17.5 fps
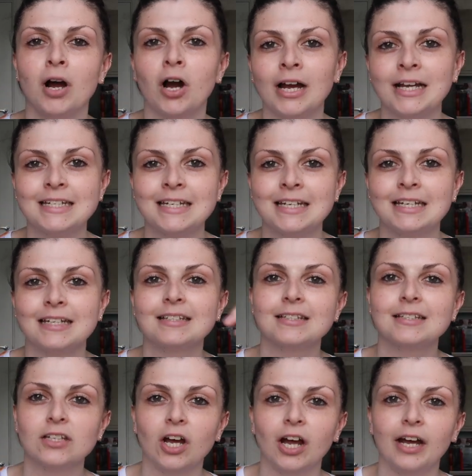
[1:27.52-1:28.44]

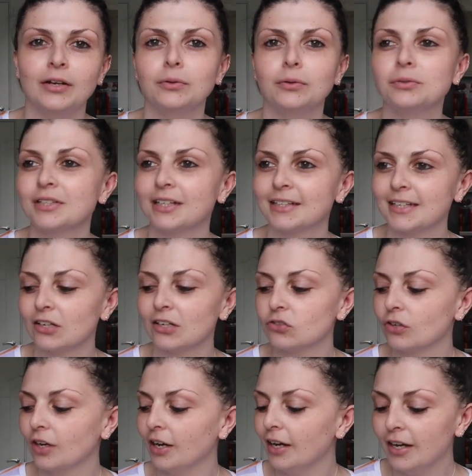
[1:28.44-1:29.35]
ideas, styles,
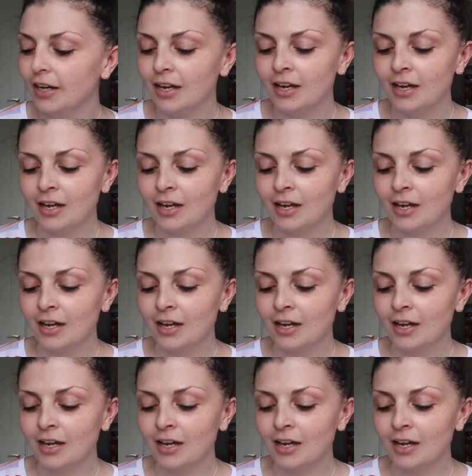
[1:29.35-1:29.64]
etc.